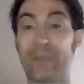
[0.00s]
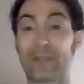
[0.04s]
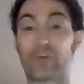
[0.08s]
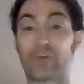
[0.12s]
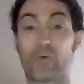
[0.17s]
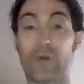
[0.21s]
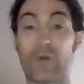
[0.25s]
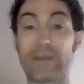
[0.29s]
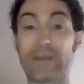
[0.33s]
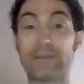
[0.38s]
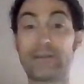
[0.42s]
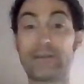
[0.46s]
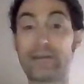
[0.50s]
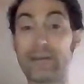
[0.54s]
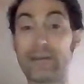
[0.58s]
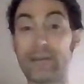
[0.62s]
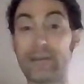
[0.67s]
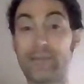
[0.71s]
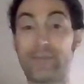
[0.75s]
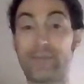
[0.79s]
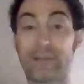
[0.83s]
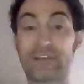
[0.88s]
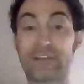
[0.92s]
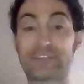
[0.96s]
Bitcoin
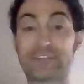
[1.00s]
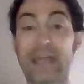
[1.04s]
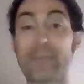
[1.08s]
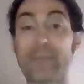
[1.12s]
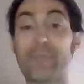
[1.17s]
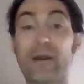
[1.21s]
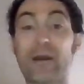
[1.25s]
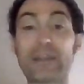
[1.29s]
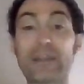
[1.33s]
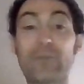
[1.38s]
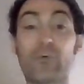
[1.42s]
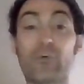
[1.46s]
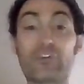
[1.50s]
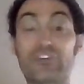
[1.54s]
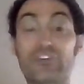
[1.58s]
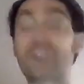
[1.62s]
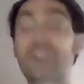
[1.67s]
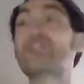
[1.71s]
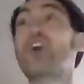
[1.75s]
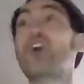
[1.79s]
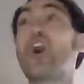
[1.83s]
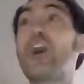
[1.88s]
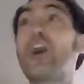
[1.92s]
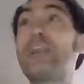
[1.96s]
because that money
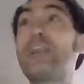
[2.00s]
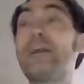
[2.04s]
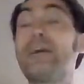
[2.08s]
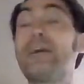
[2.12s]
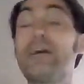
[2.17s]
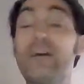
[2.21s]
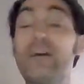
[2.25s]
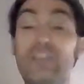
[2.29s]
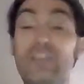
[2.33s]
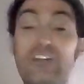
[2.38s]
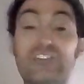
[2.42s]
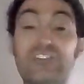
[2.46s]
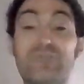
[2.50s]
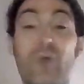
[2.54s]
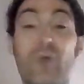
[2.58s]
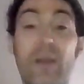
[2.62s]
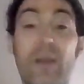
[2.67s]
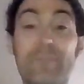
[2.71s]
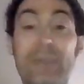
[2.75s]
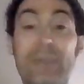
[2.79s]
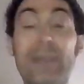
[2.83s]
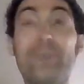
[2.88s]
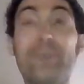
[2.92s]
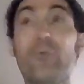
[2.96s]
the
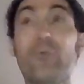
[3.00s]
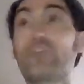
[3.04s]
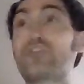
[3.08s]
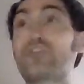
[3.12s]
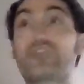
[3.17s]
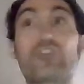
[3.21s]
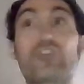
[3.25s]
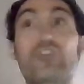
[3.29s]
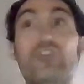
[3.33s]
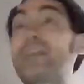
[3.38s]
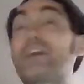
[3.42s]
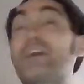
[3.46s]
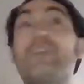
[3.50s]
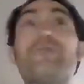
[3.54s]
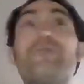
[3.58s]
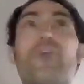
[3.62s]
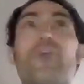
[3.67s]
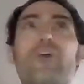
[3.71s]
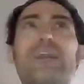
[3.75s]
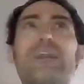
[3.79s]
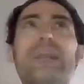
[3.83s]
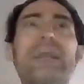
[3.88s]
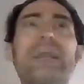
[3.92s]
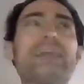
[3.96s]
smart people shouldn't
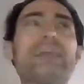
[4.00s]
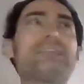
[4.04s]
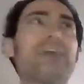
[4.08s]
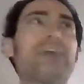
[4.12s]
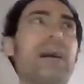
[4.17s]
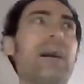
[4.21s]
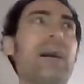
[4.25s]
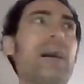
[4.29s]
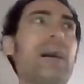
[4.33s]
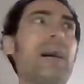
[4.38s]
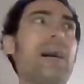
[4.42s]
convert it into